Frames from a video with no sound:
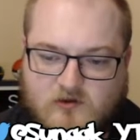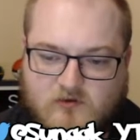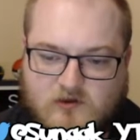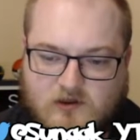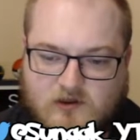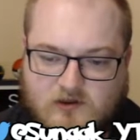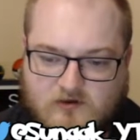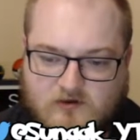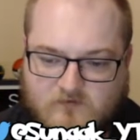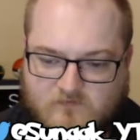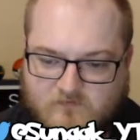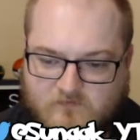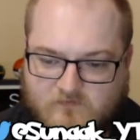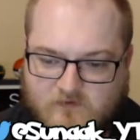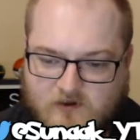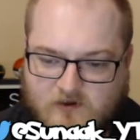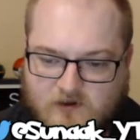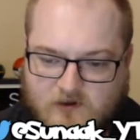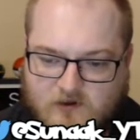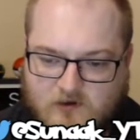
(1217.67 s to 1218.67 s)
Okay, you're
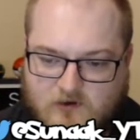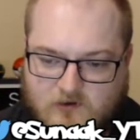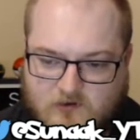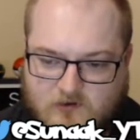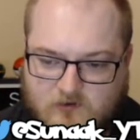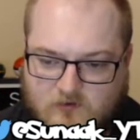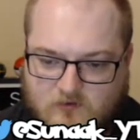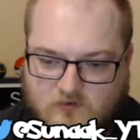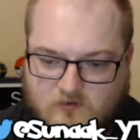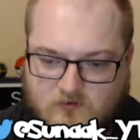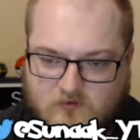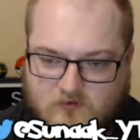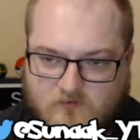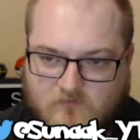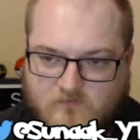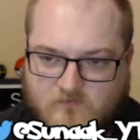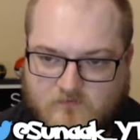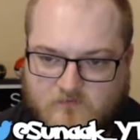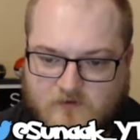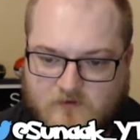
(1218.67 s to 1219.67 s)
fine. You're
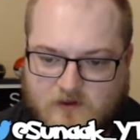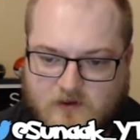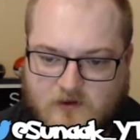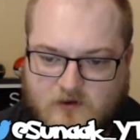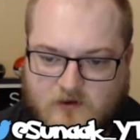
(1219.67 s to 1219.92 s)
fine.